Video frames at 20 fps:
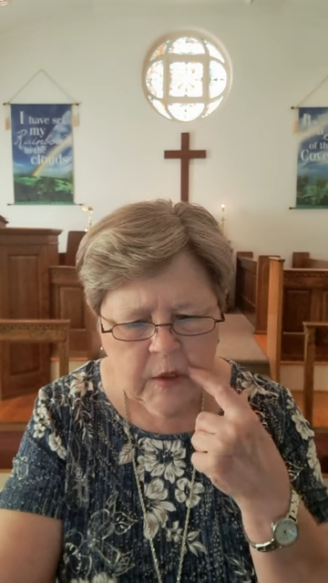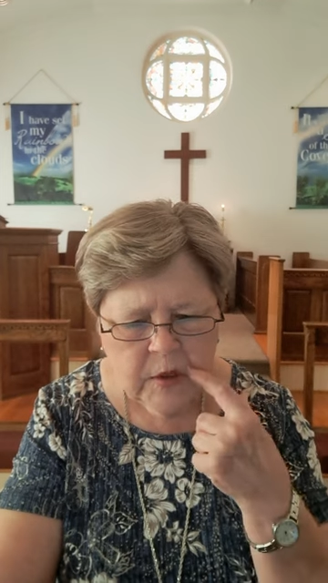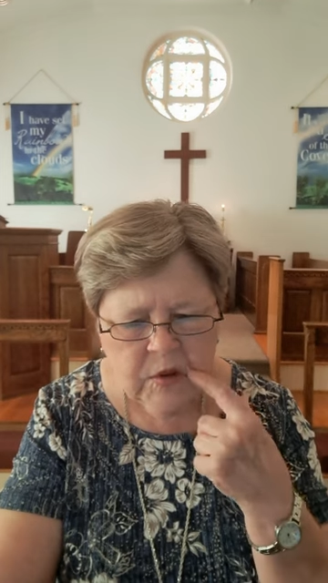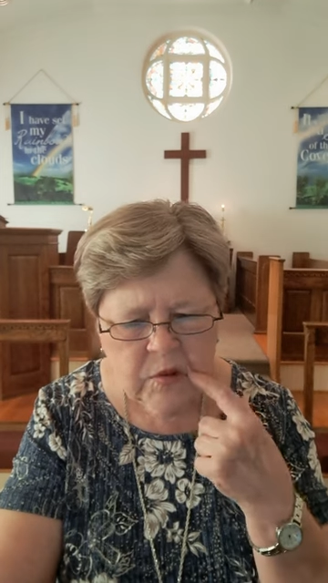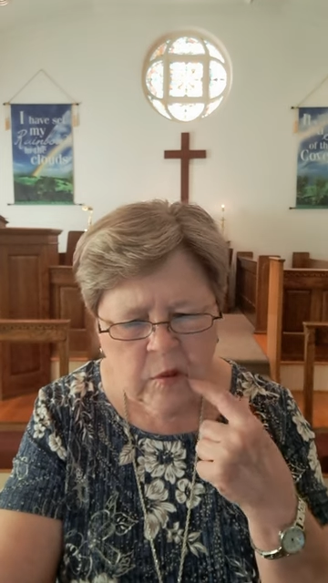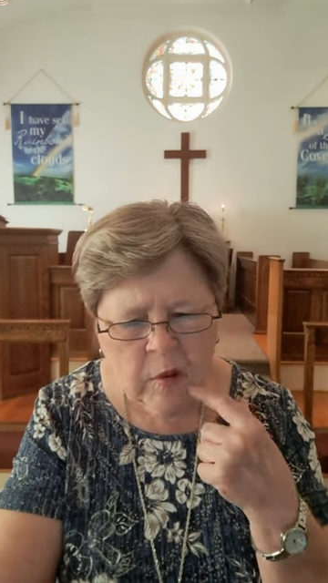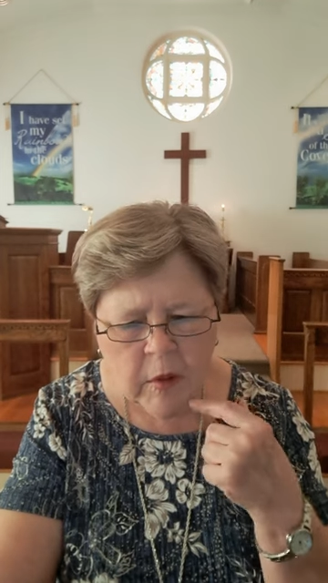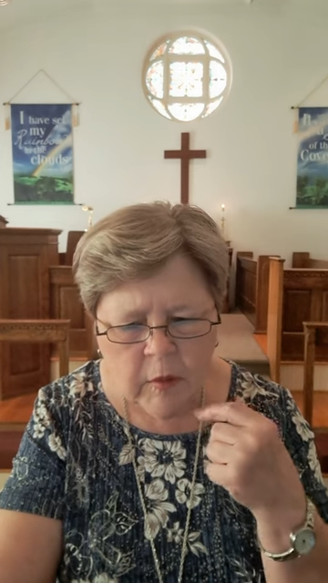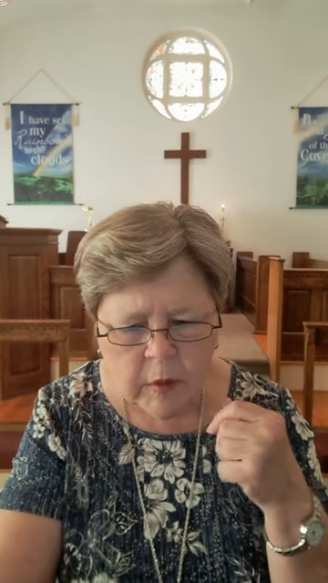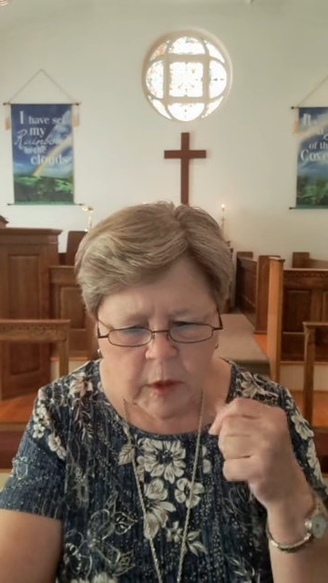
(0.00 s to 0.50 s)

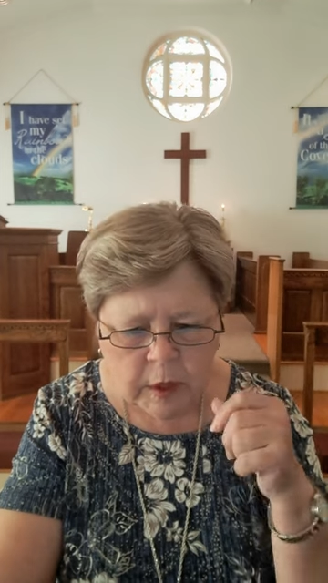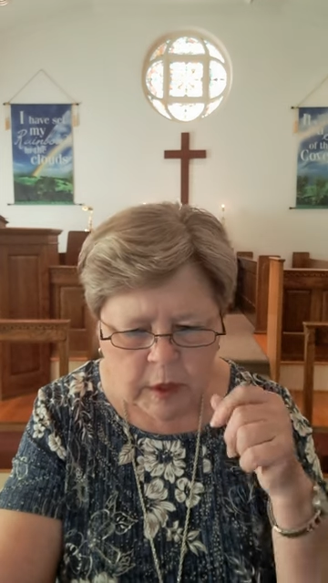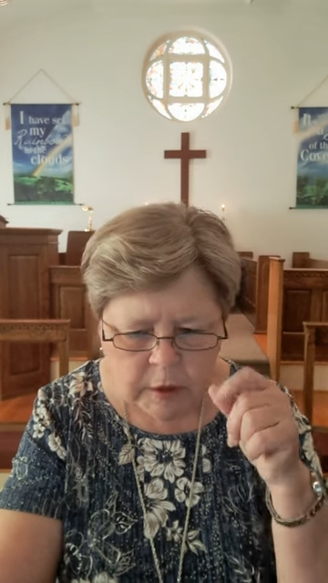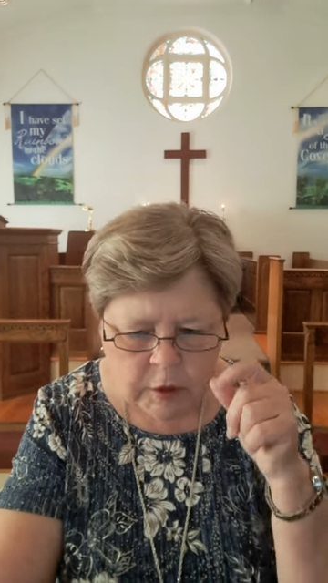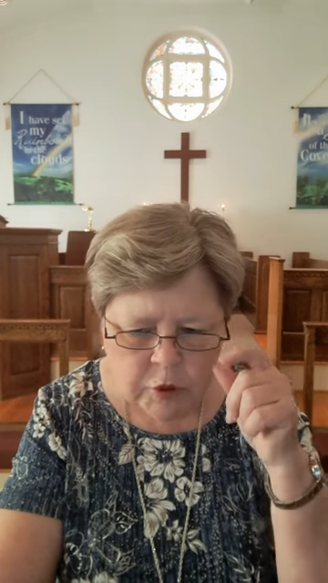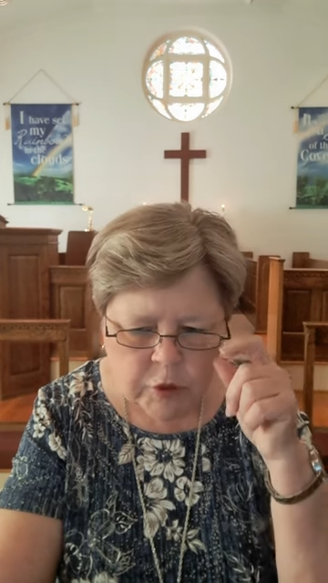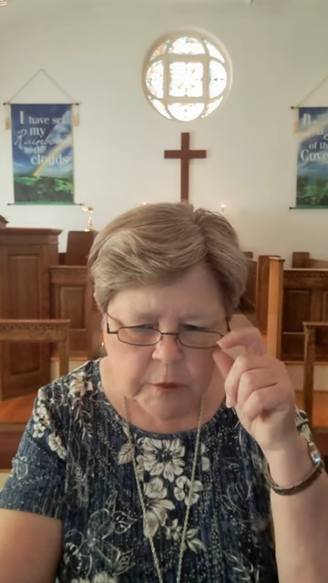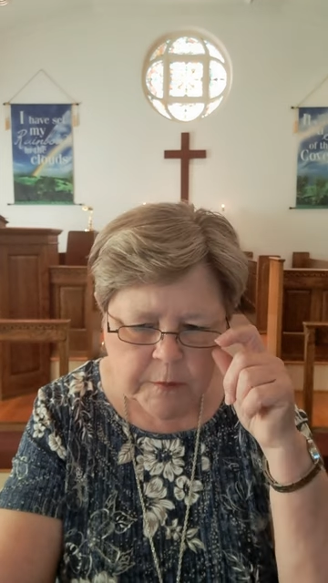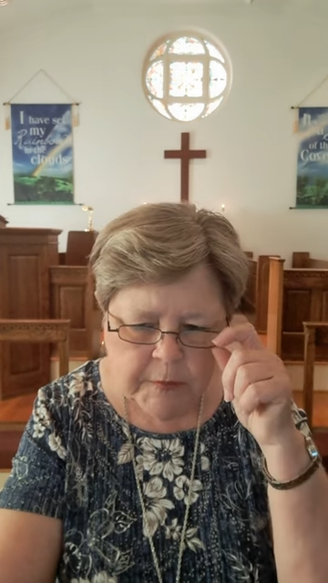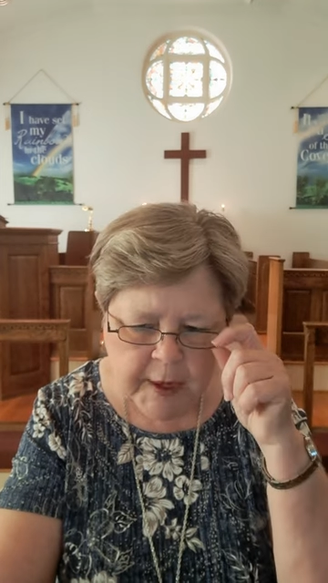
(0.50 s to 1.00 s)
Draw our
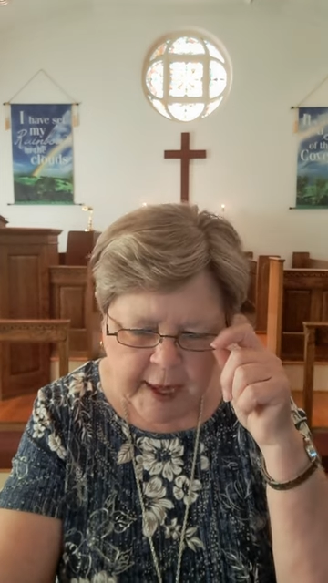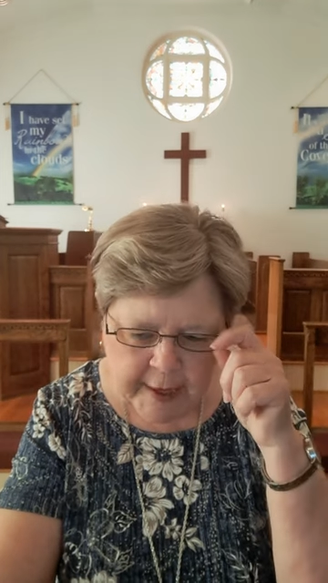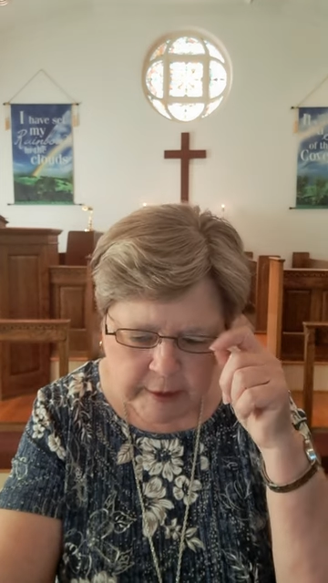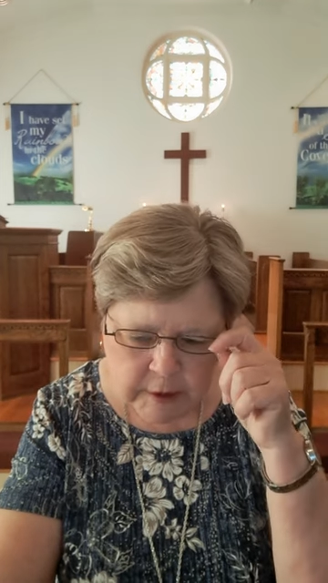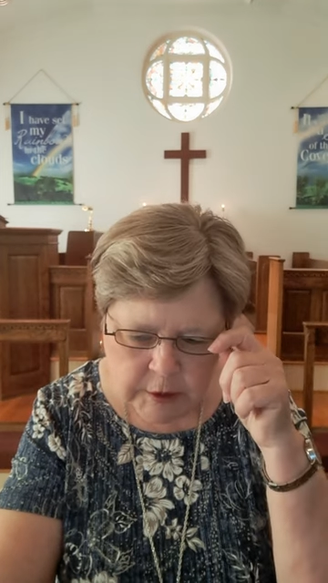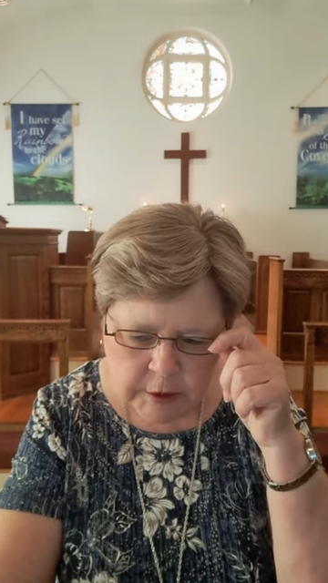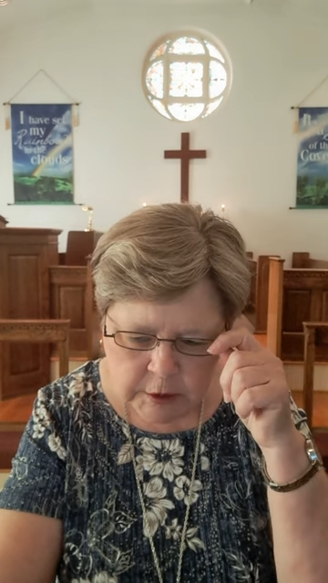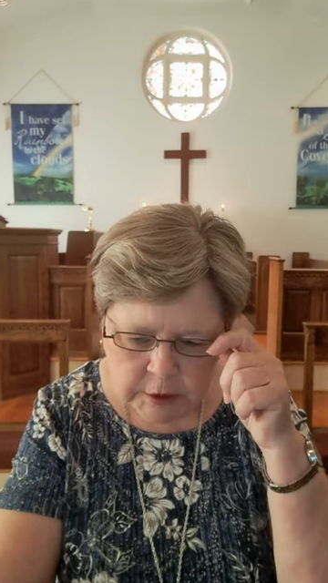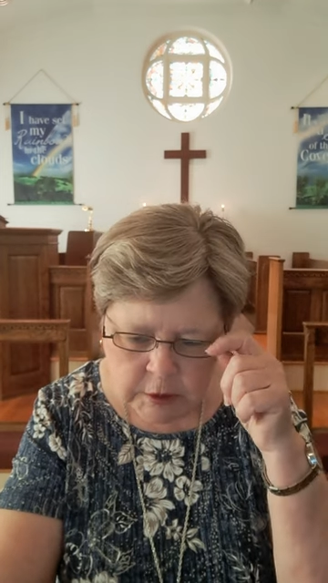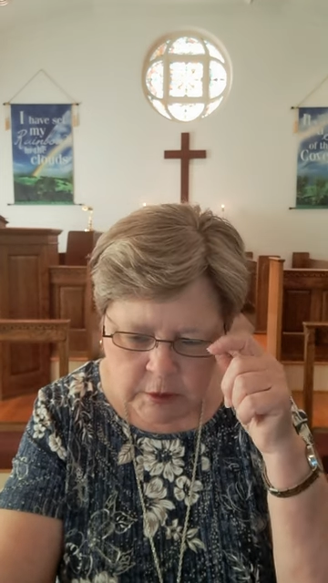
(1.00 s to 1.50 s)
country back
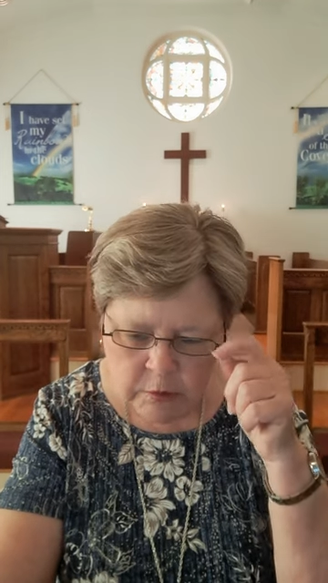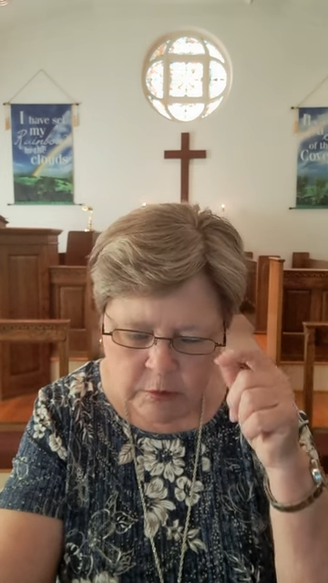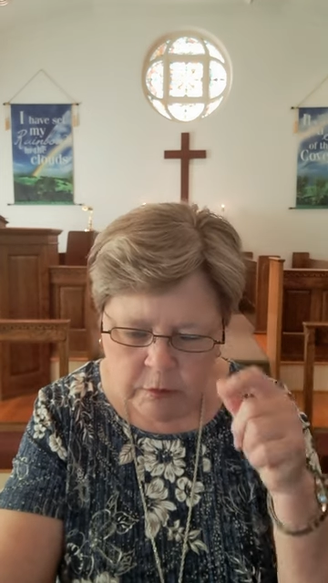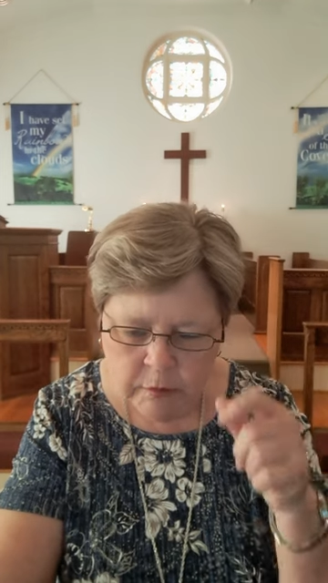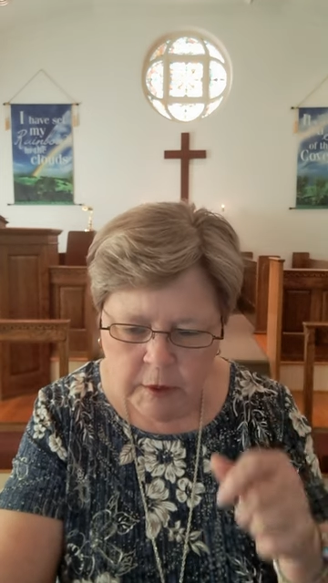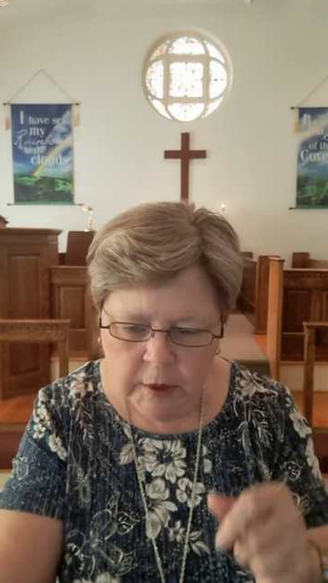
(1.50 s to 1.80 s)
to you